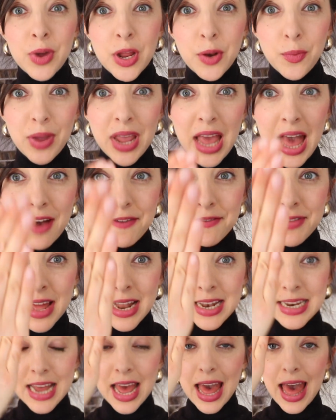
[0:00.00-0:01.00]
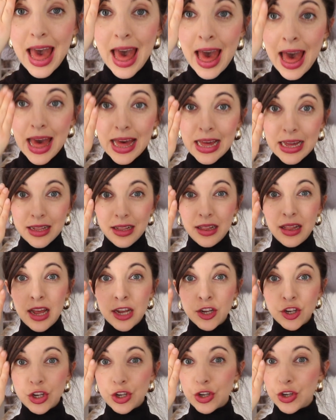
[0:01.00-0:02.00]
When we have that angle
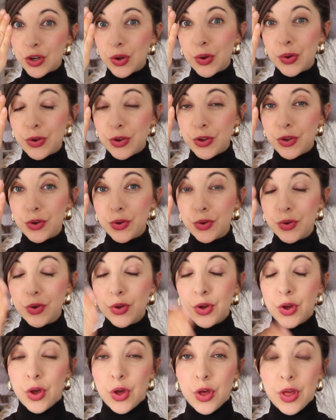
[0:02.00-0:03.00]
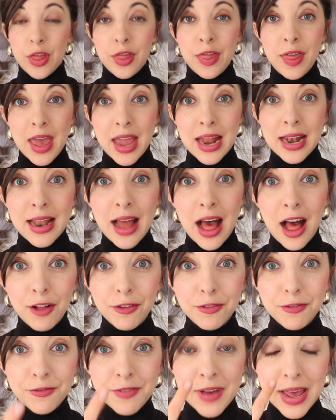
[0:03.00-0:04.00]
I just showed you, then
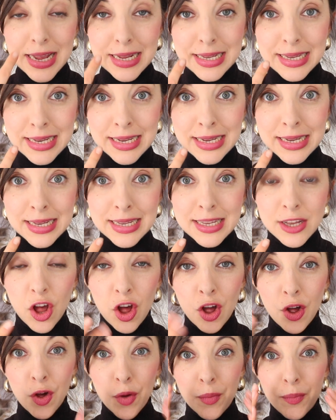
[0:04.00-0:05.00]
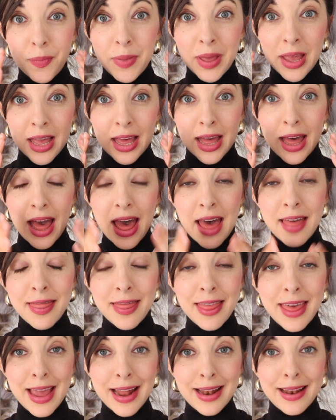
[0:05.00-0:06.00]
our faces are bigger
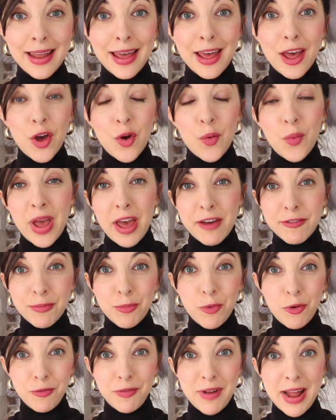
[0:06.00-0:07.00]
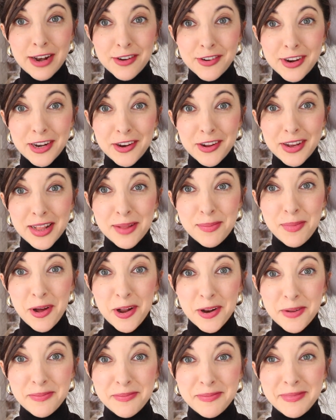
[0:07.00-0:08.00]
and then we have a more flattering look at the
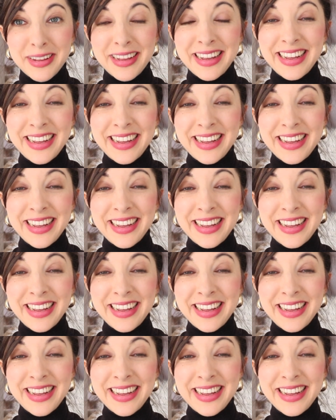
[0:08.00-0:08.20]
bottom.